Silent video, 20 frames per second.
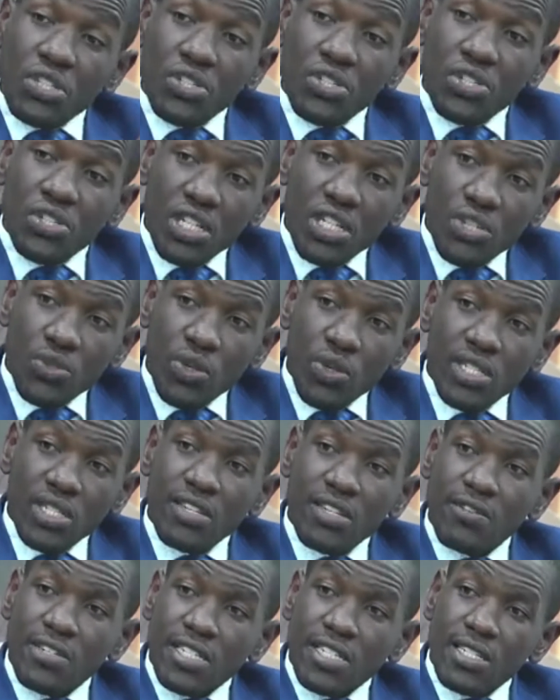pinched in
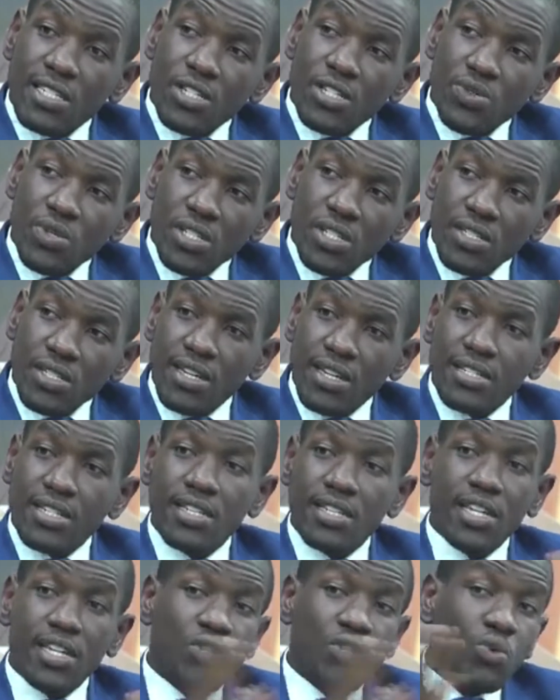2017 and
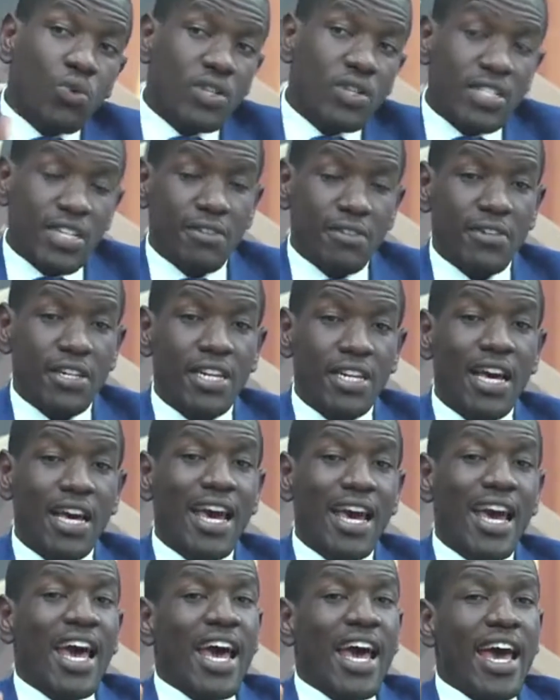2013 and 2007,
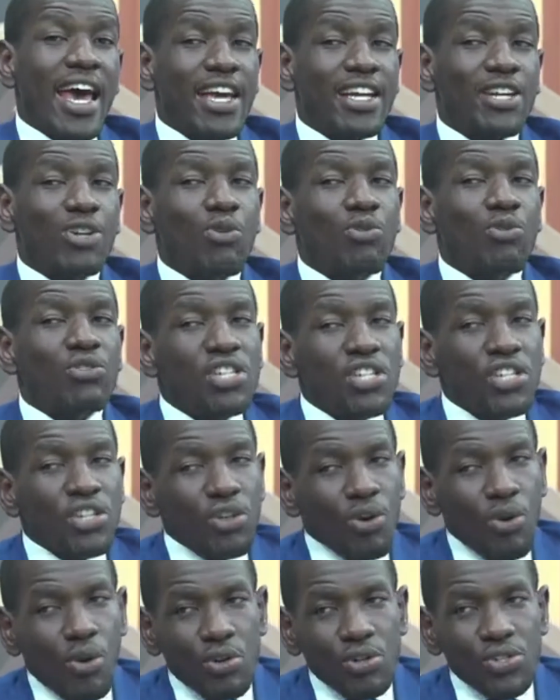and
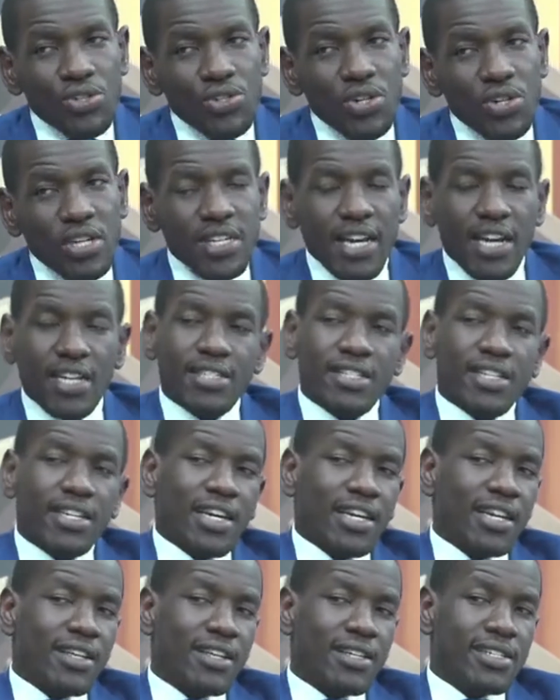continue
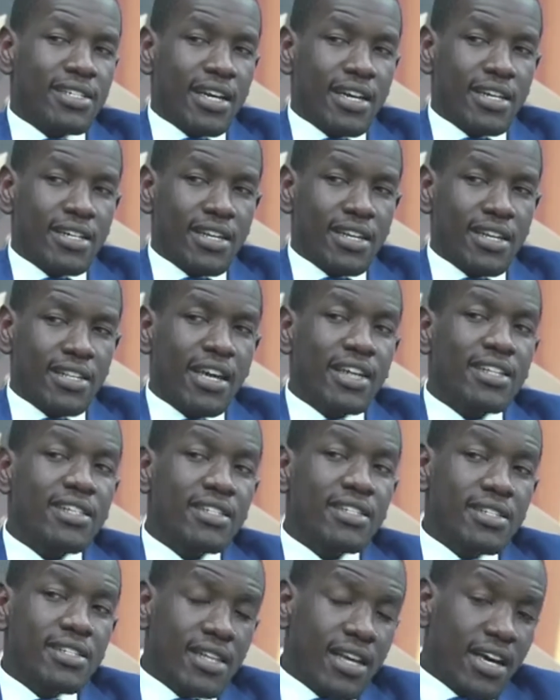ostracizing another side, and
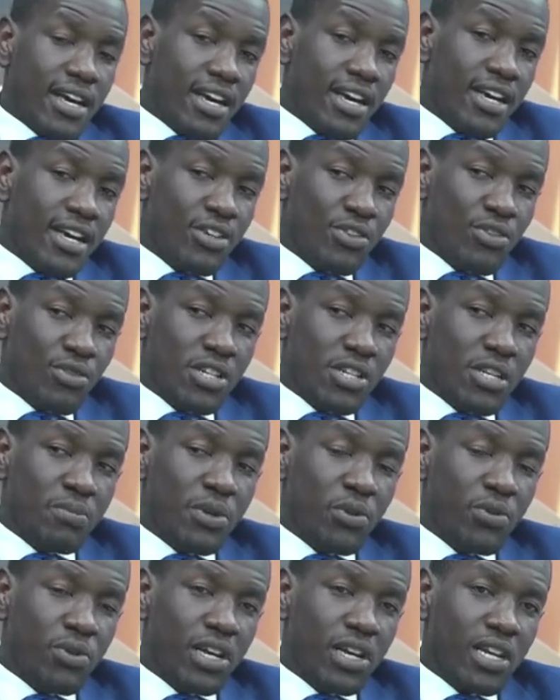that is
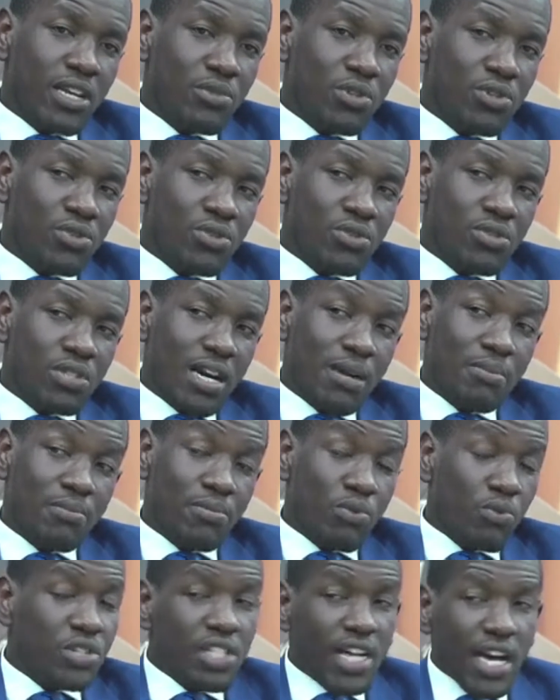DP William Ruto's
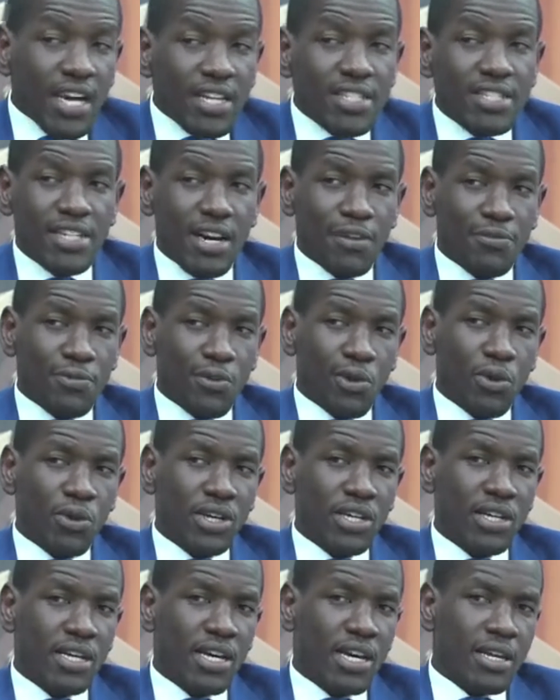camp, which has a
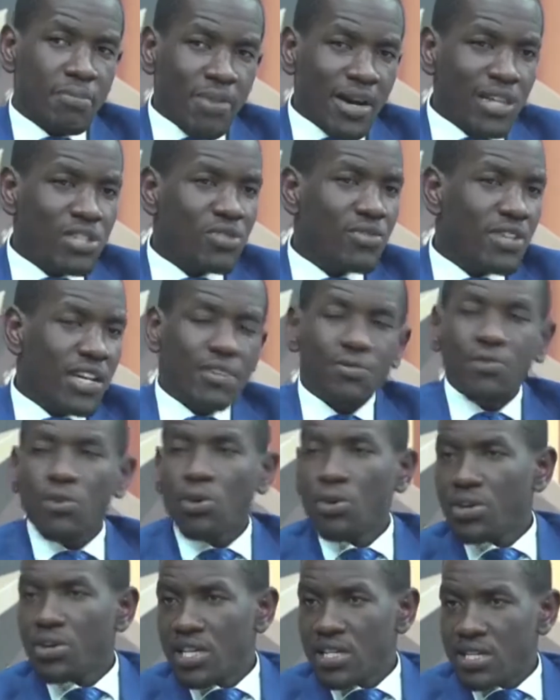following, and part of that
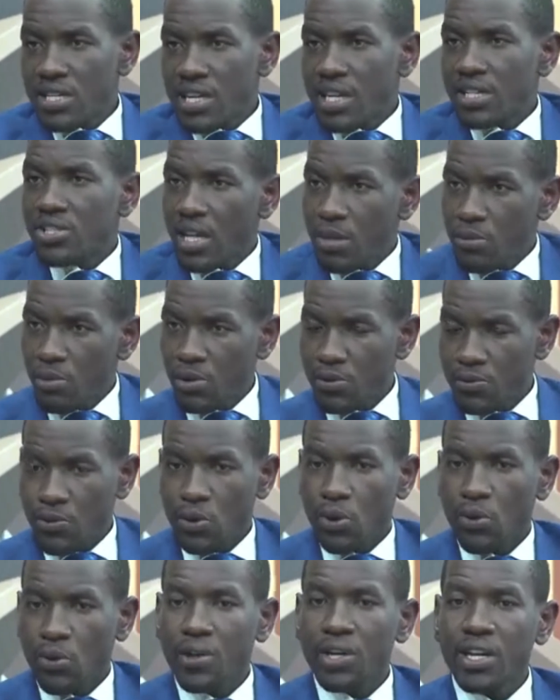following is a tribal
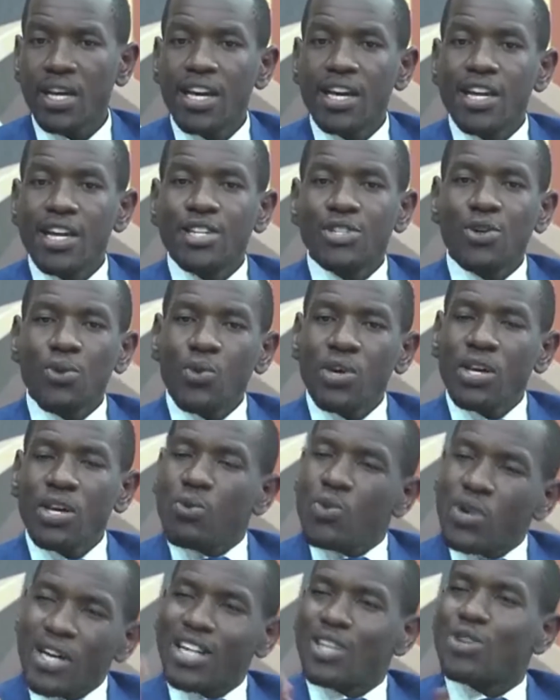following. So
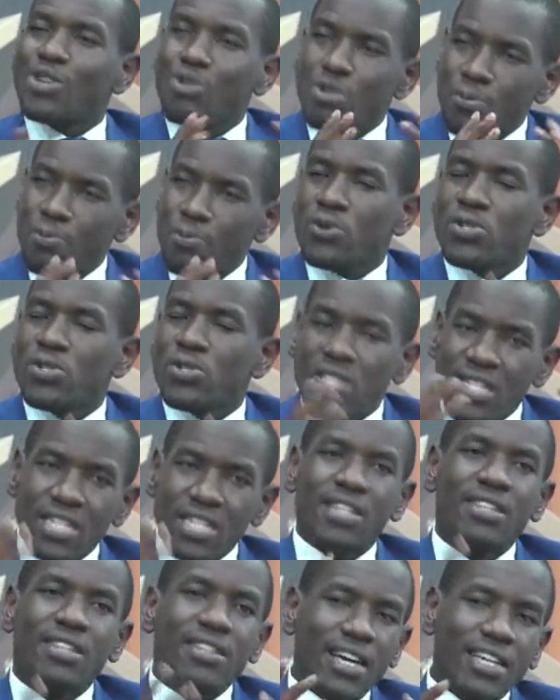we cannot
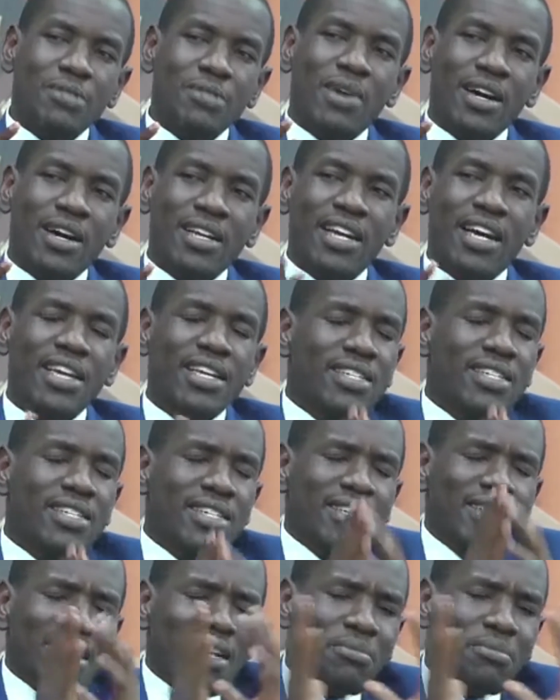proceed in that manner.
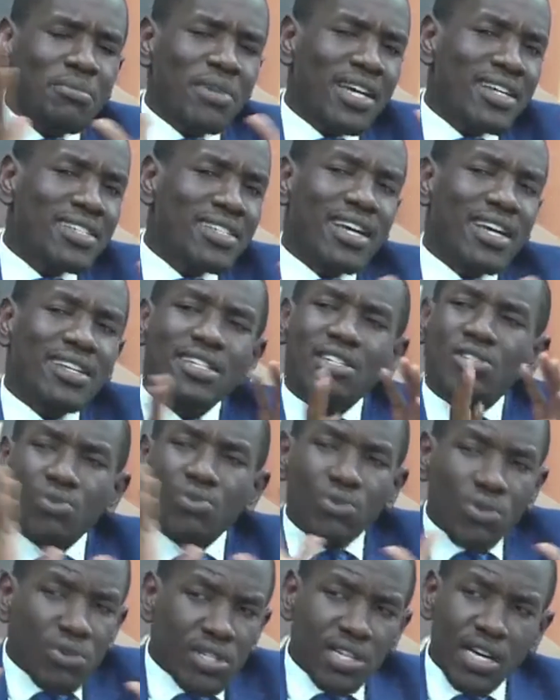It can be exciting
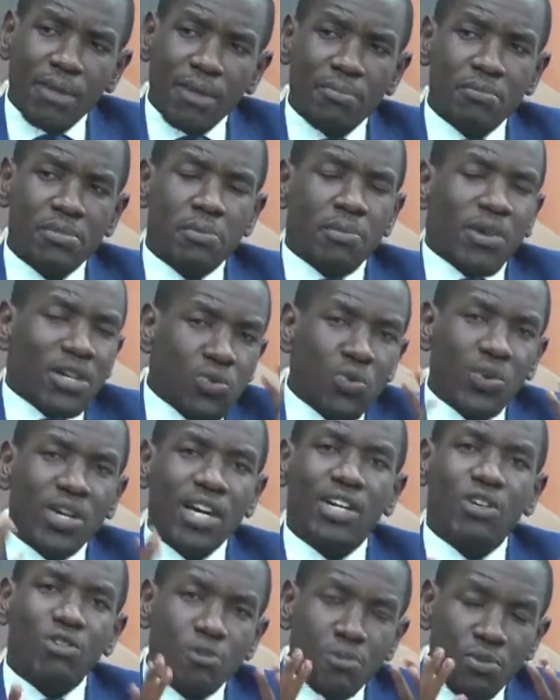to those camps, but we
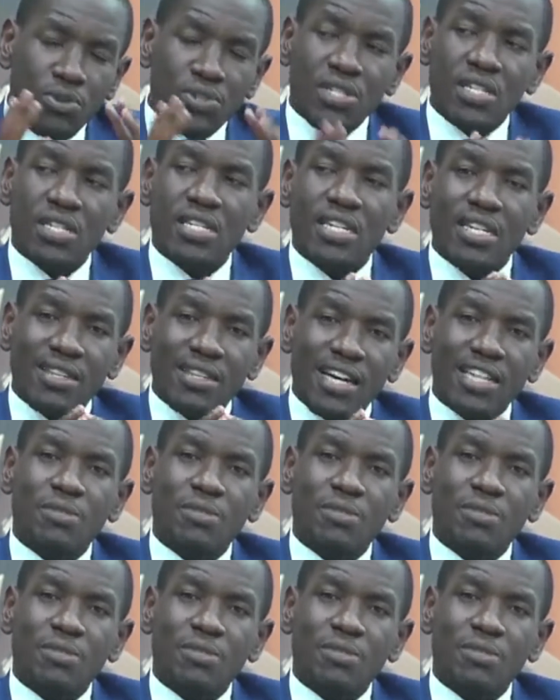cannot proceed